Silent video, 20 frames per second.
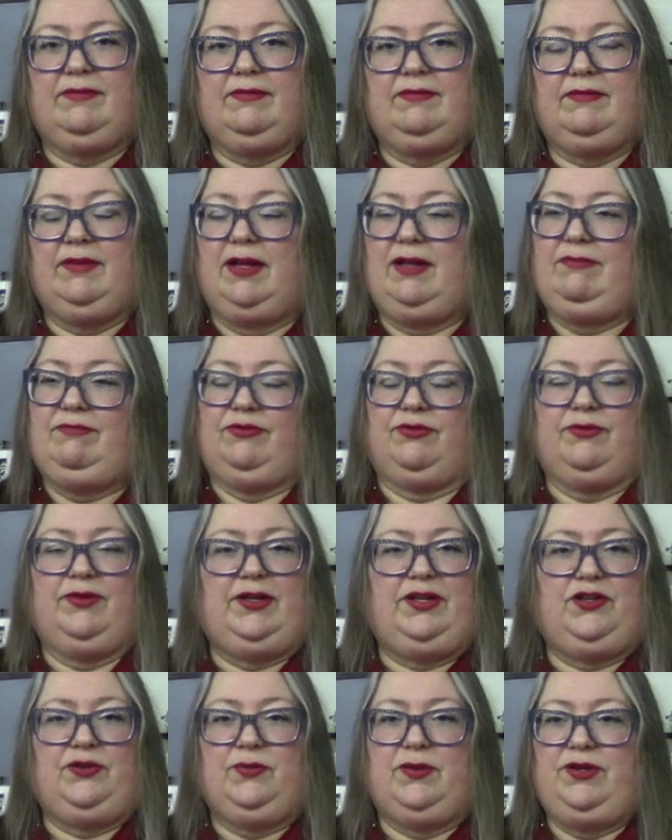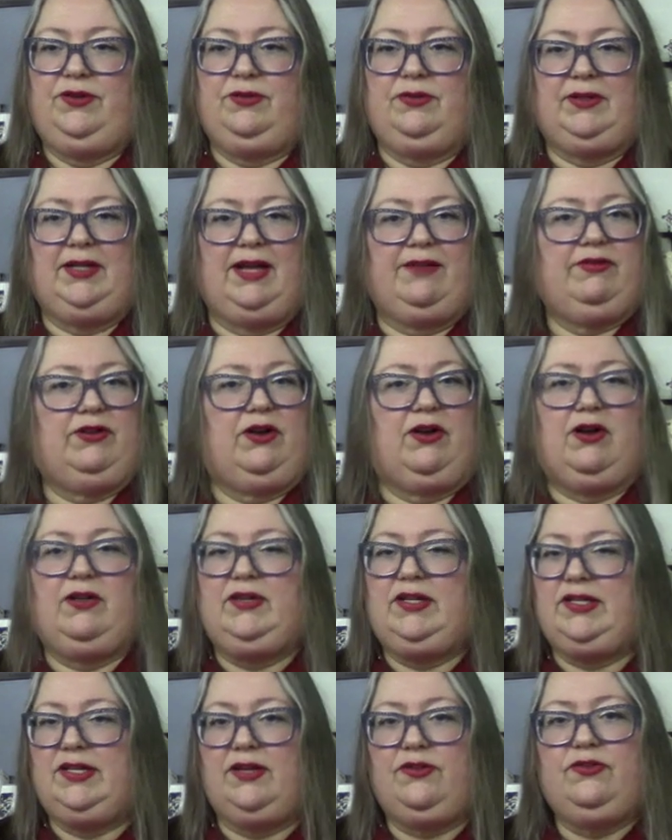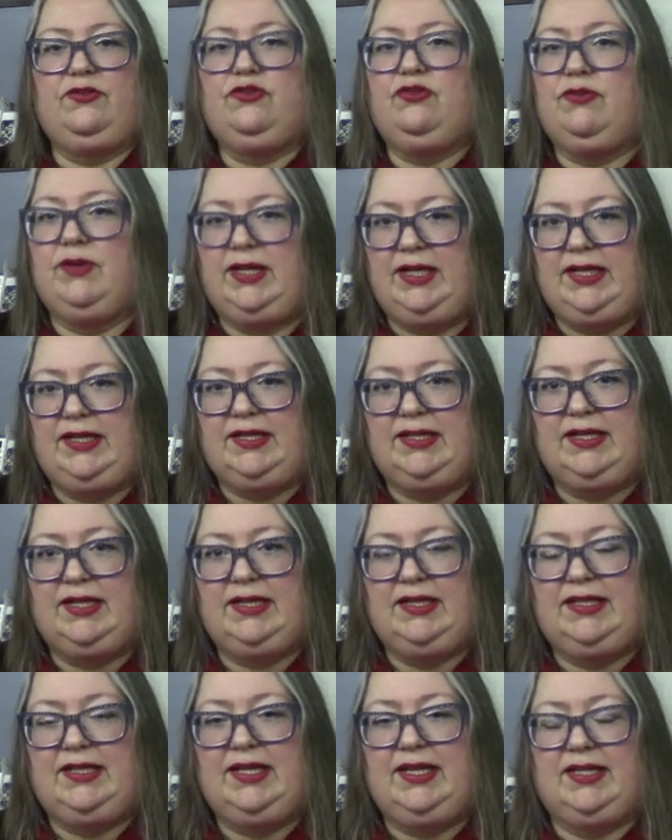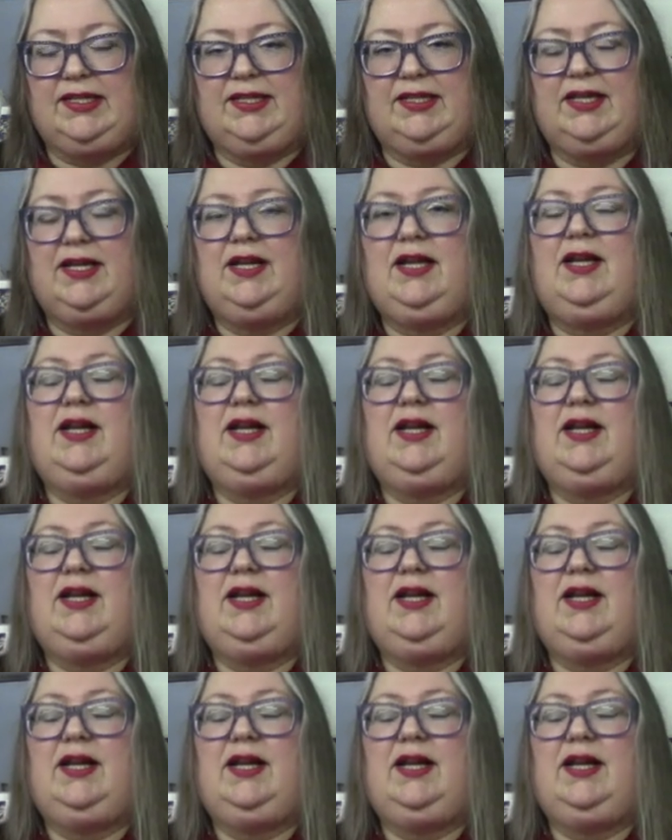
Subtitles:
Well, treaties 1 to 11, all these other treaties that exist.